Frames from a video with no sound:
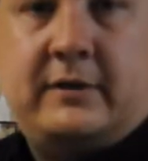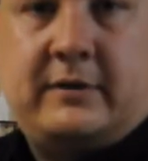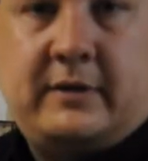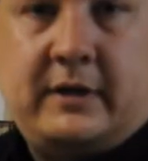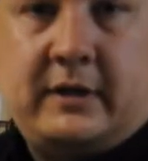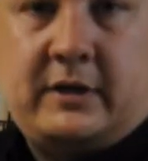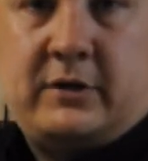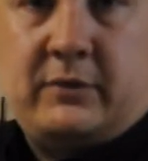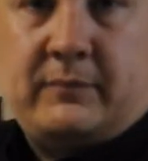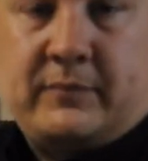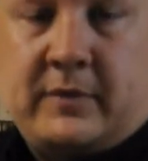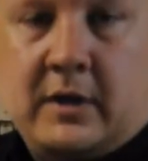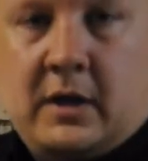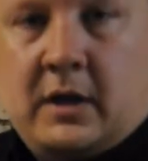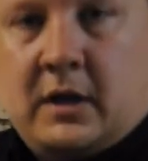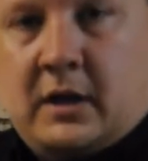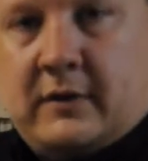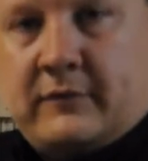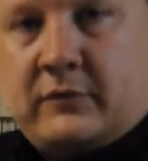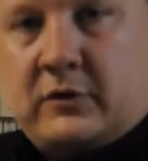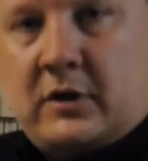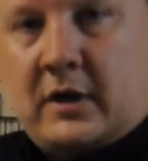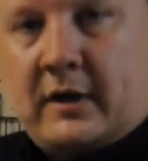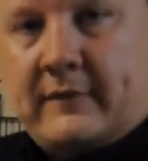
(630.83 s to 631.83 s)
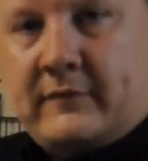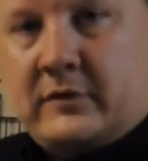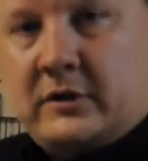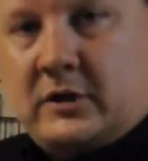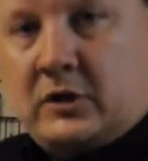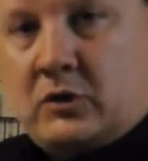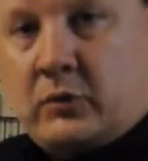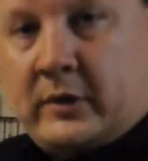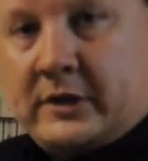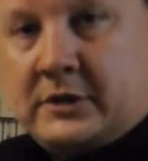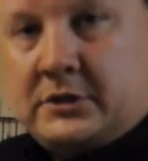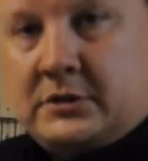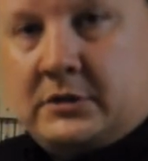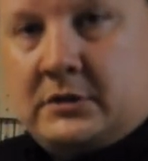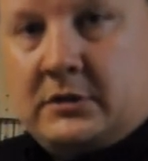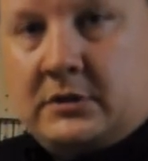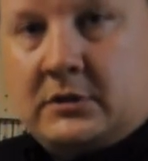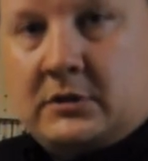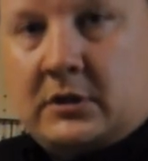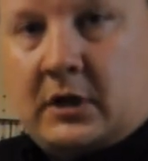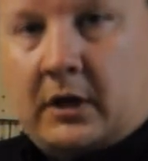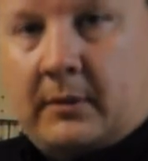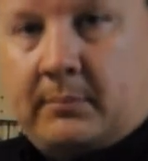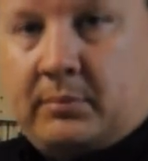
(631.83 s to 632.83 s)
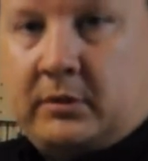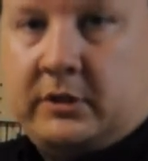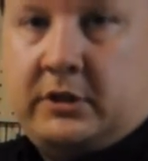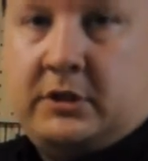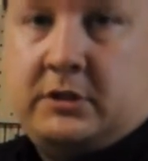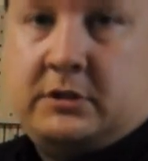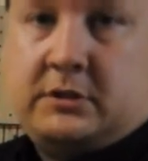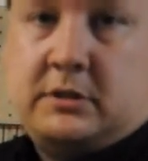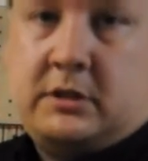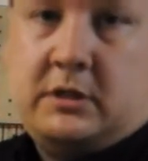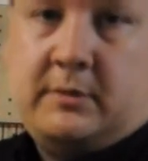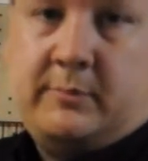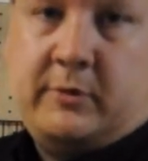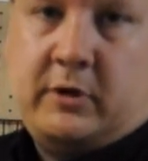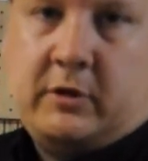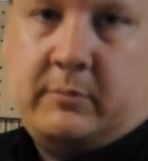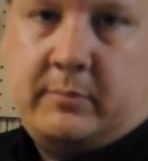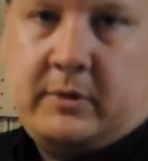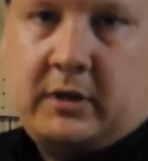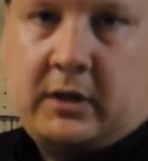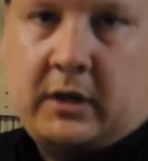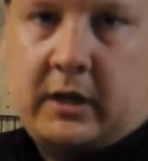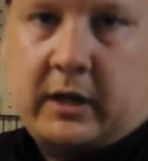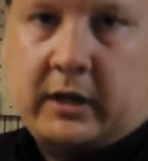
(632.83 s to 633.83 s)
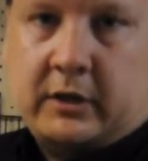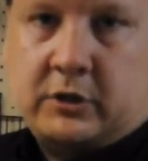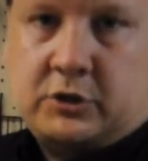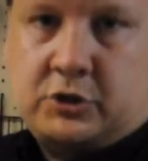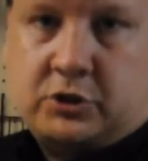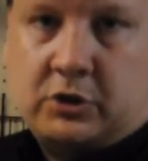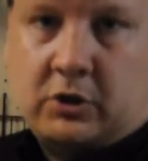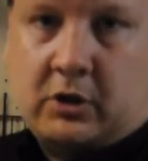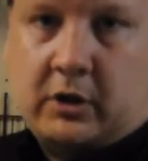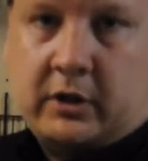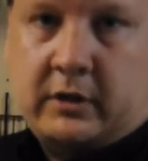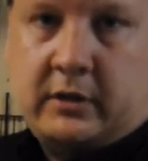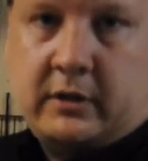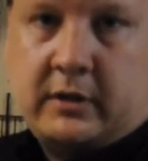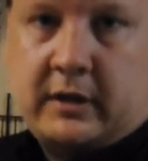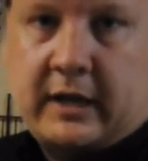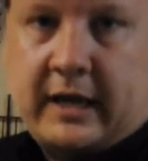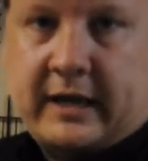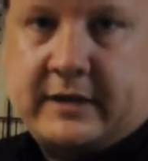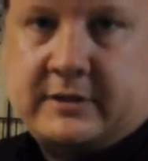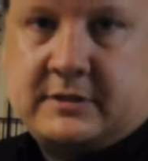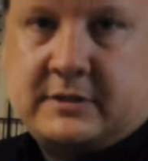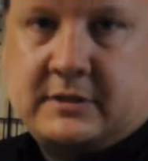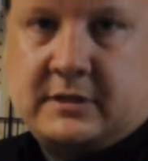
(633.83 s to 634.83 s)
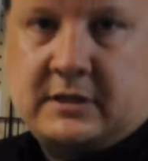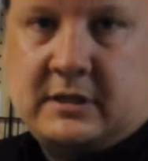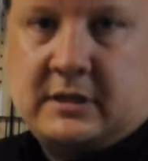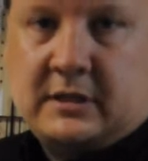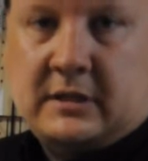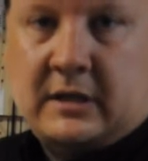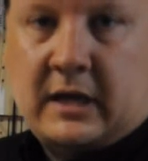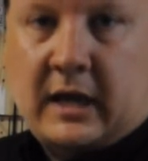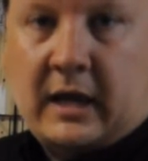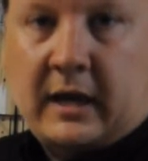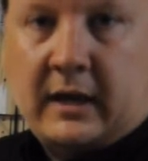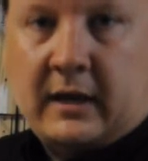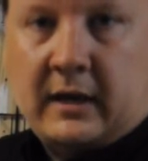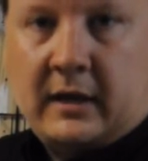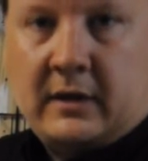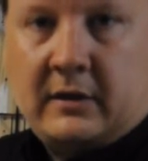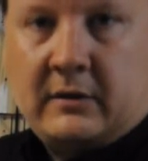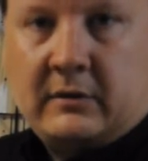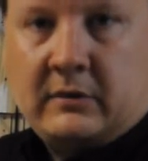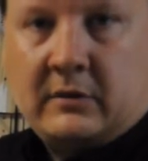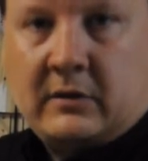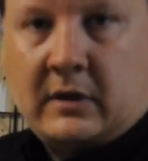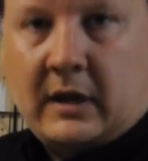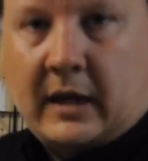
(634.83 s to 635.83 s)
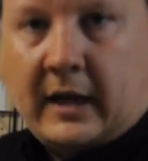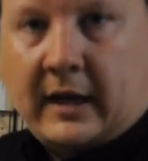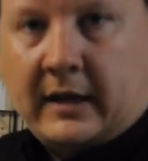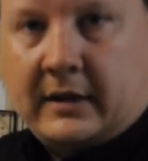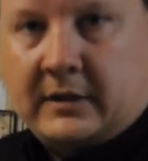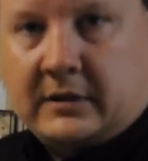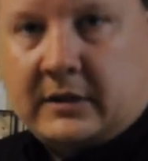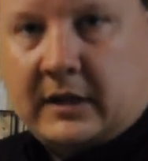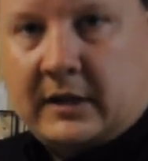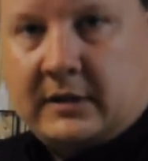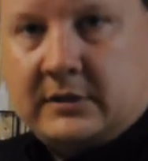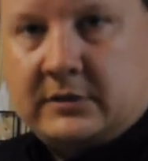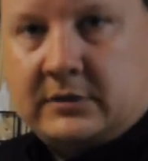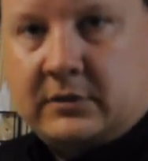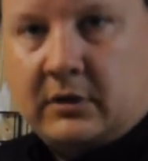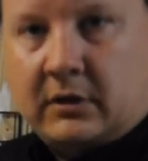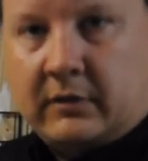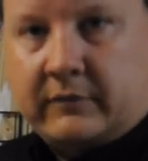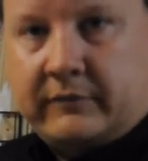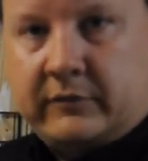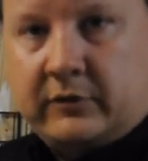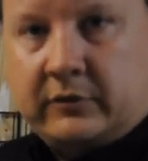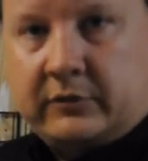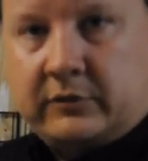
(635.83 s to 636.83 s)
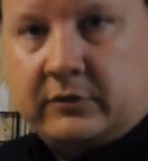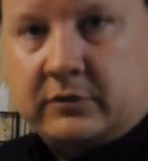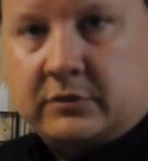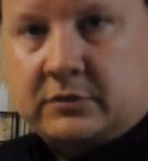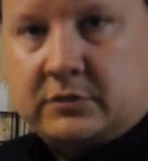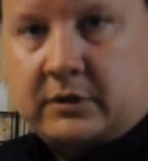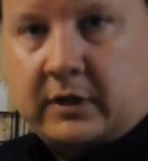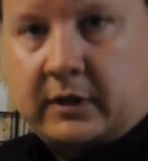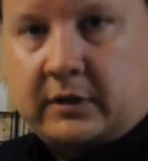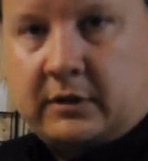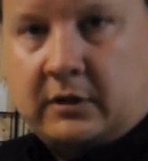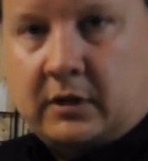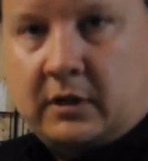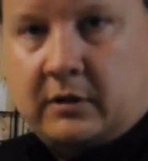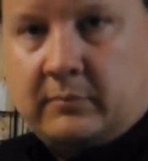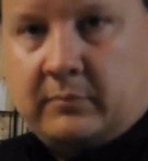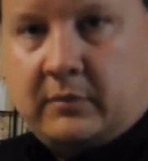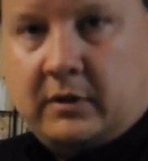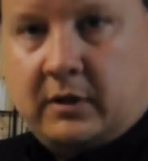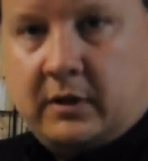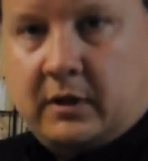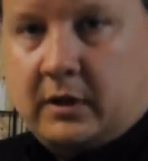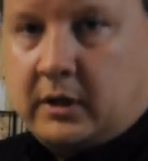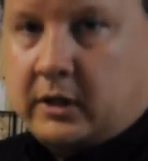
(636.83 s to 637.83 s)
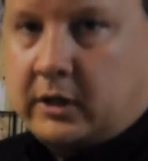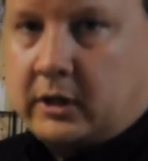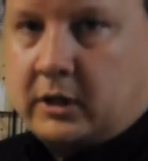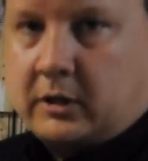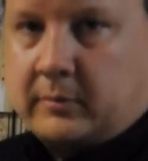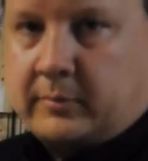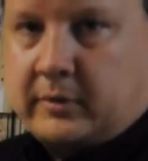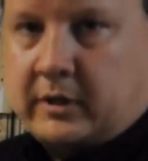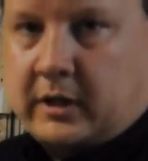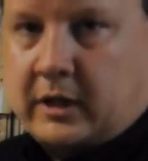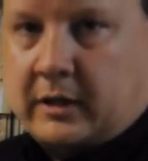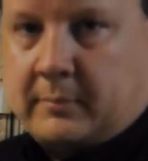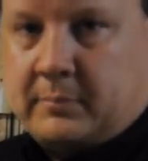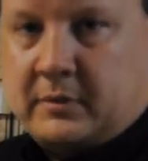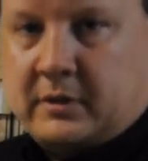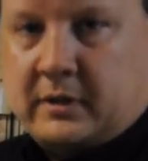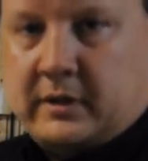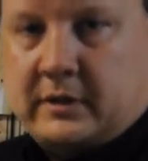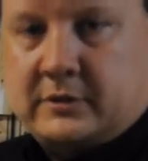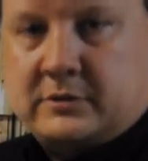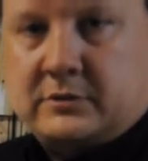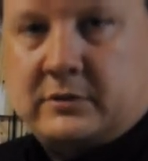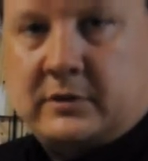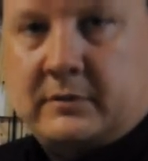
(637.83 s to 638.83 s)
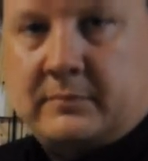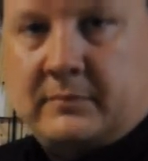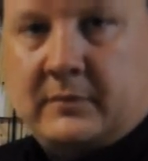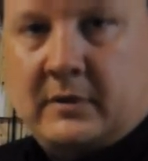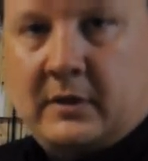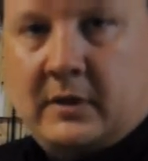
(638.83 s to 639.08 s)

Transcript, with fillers: thank you. If you have any questions, uh, please email me at Sean, S-E-A-N, at daystarfilters.com, and I'll be happy to answer them.